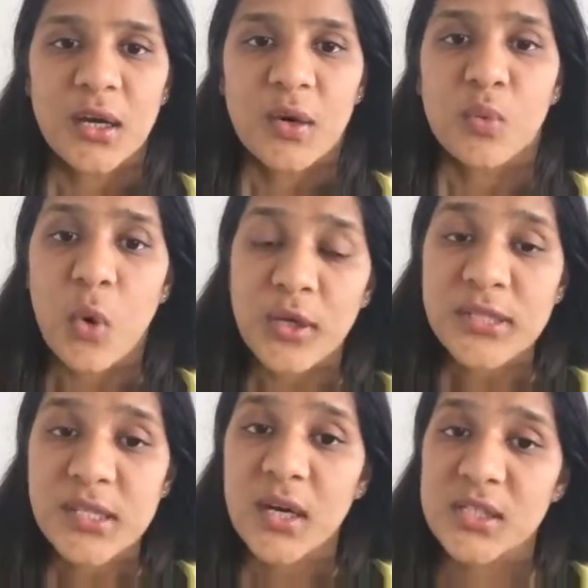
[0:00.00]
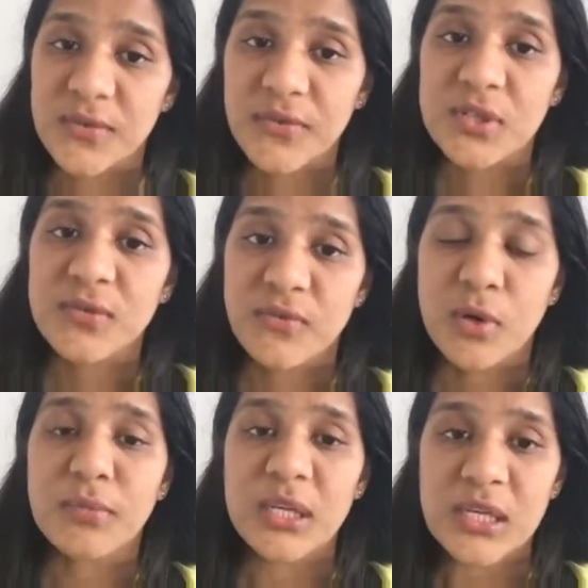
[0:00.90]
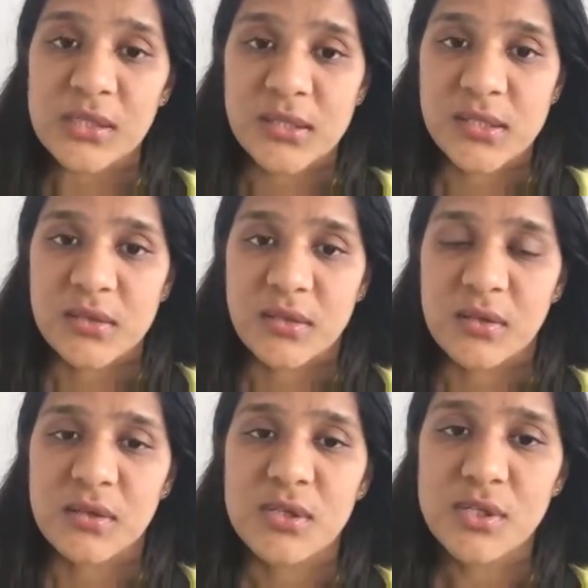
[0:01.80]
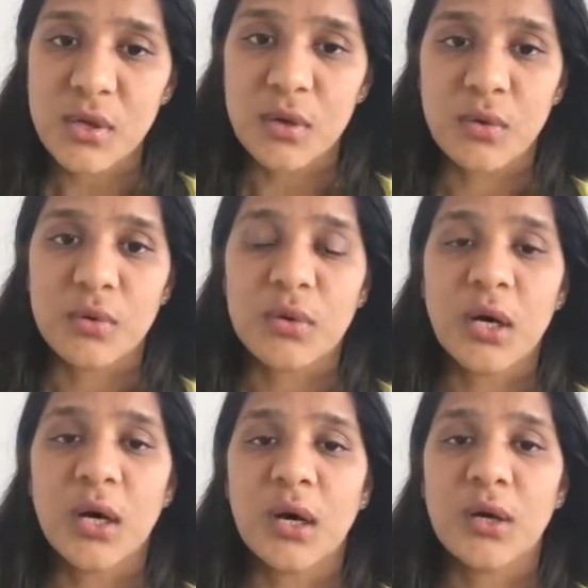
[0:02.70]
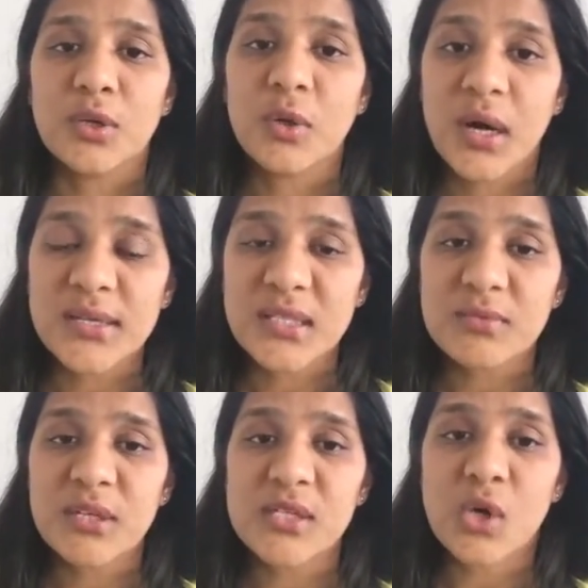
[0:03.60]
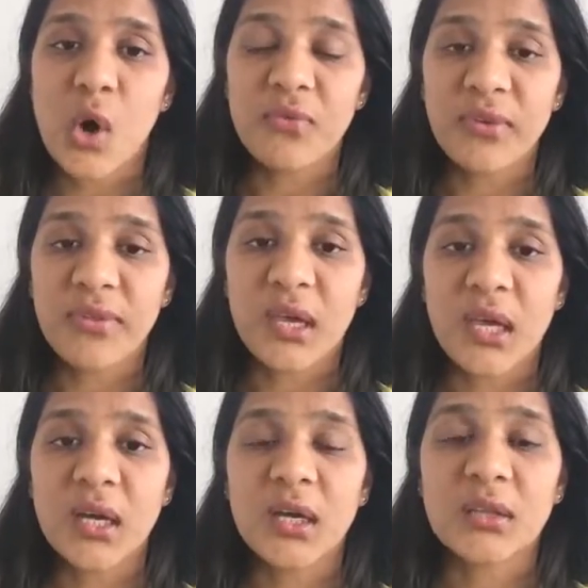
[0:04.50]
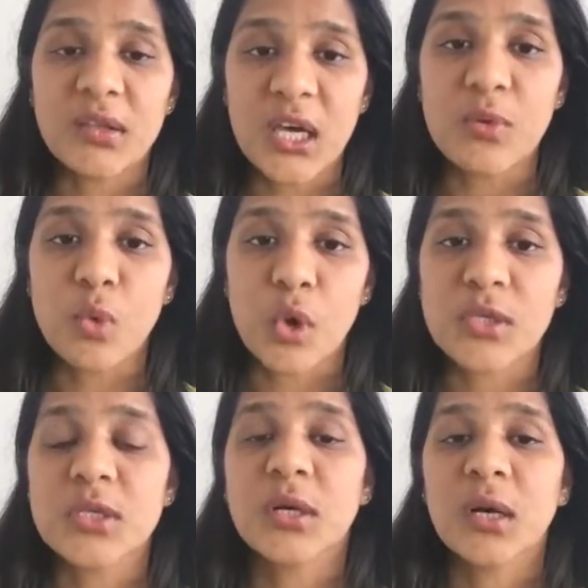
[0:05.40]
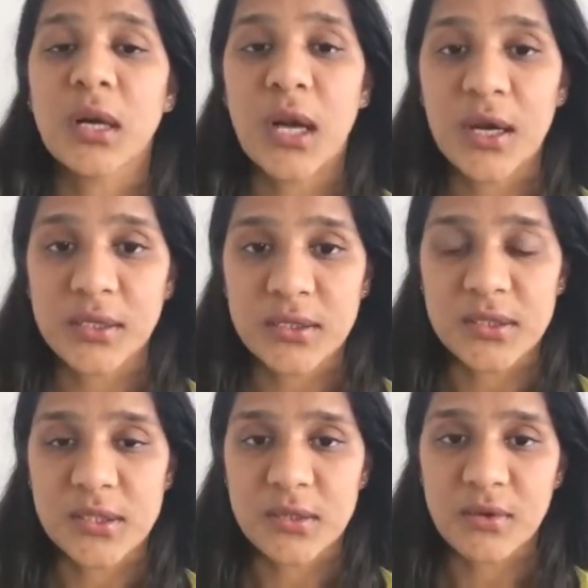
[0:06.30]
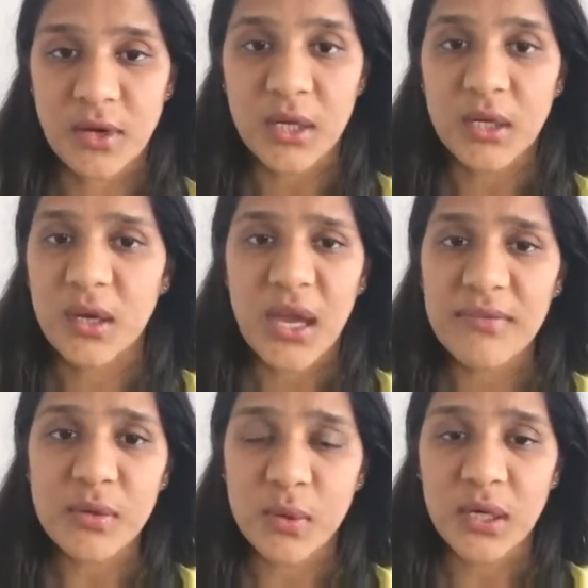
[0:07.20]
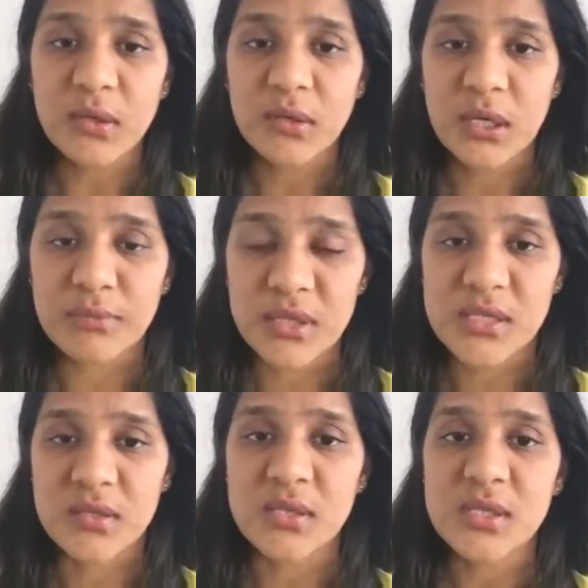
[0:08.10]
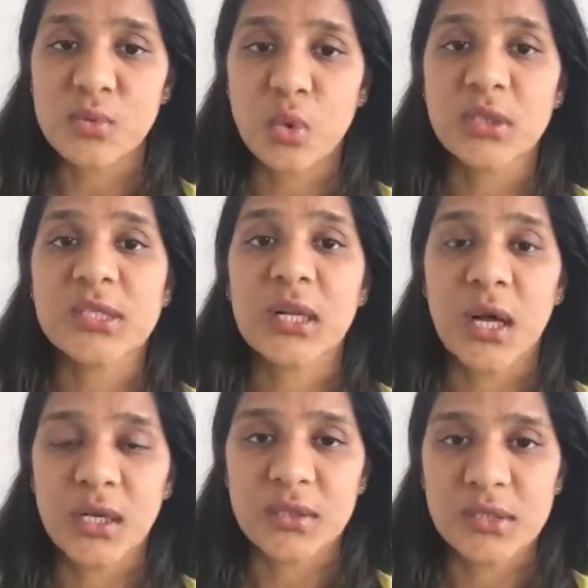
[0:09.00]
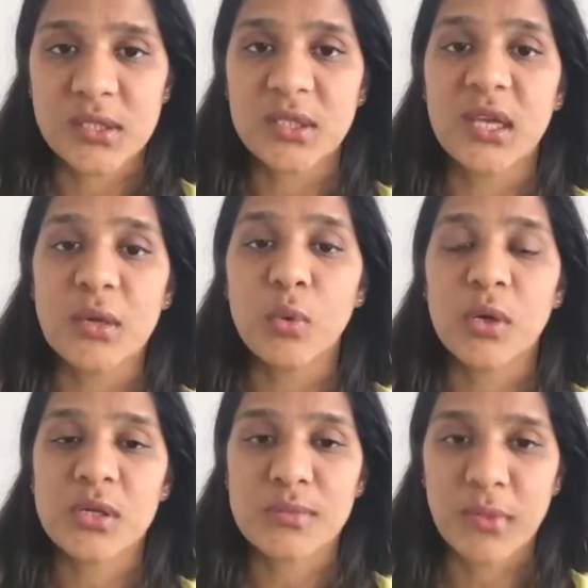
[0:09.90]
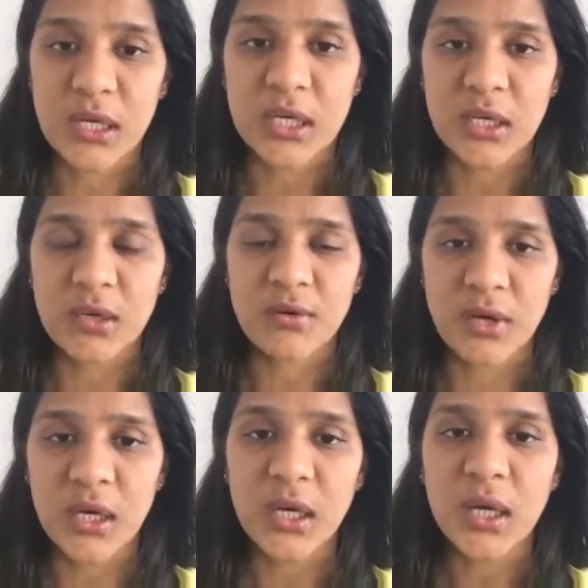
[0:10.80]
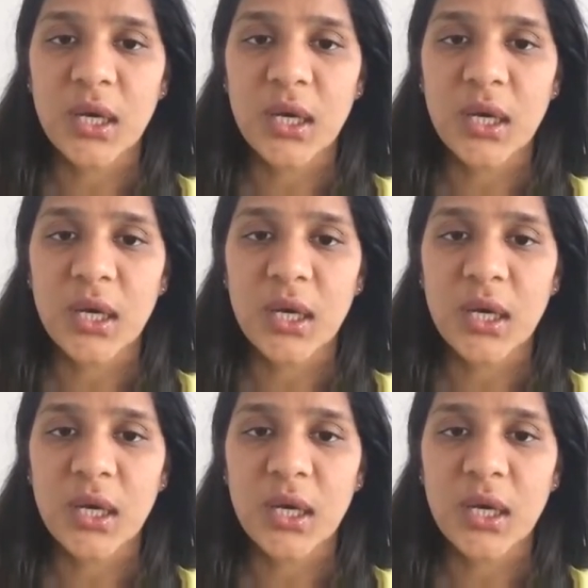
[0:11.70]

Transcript: Wants are different from needs. So your customers often think they want clients, right? Everyone in business wants clients. They want money, right?